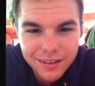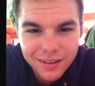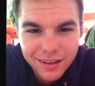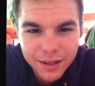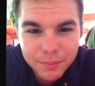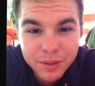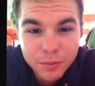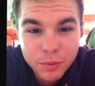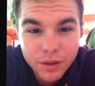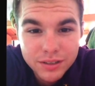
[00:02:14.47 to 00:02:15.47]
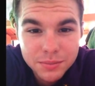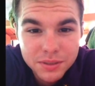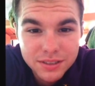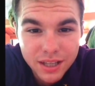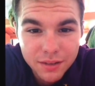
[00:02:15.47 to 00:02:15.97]
But then we walked up to
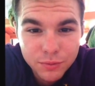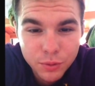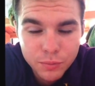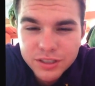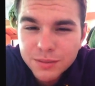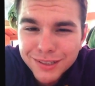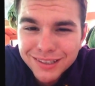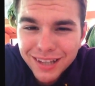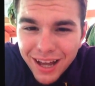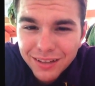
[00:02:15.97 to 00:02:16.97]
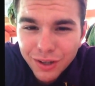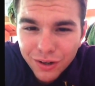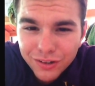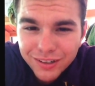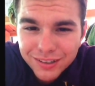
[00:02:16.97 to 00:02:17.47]
the second floor, which seemed a lot
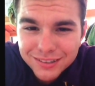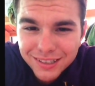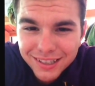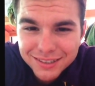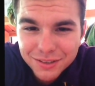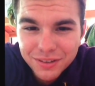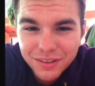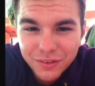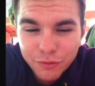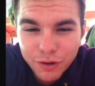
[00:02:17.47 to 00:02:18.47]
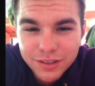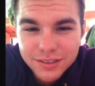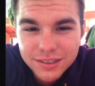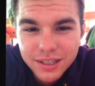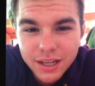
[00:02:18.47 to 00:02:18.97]
longer to get to than the
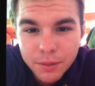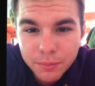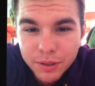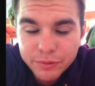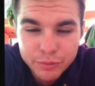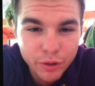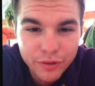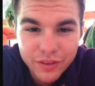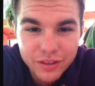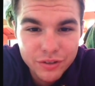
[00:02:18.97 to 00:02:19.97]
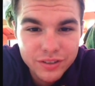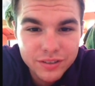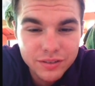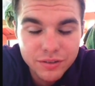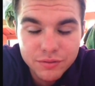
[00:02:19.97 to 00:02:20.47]
first, but it was worth it.
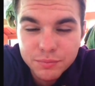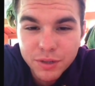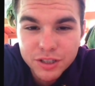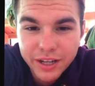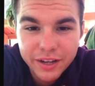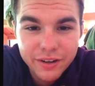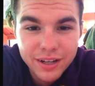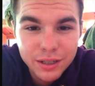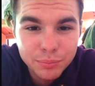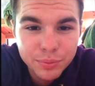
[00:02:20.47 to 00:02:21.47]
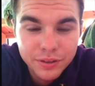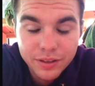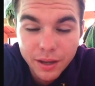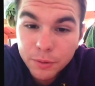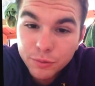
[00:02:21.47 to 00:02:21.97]
It was much higher up.
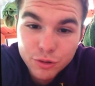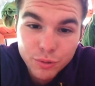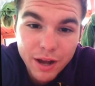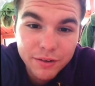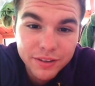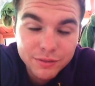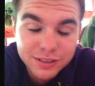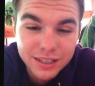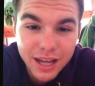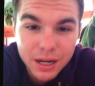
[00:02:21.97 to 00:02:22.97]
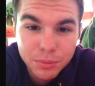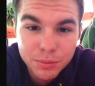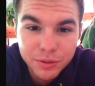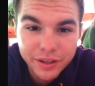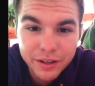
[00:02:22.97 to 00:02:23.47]
I mean, it was crowded. There was a lot of
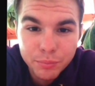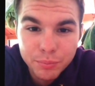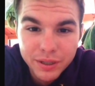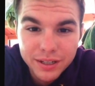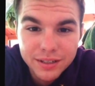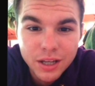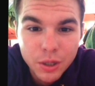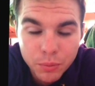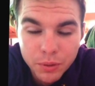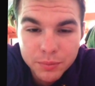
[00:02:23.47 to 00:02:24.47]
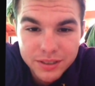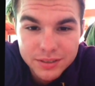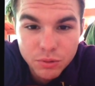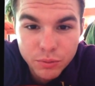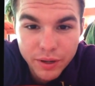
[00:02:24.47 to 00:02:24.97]
people there, but we were able to get
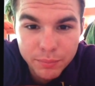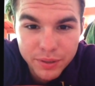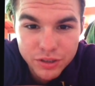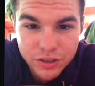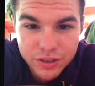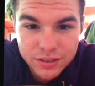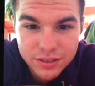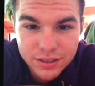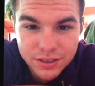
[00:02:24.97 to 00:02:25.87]
some great pictures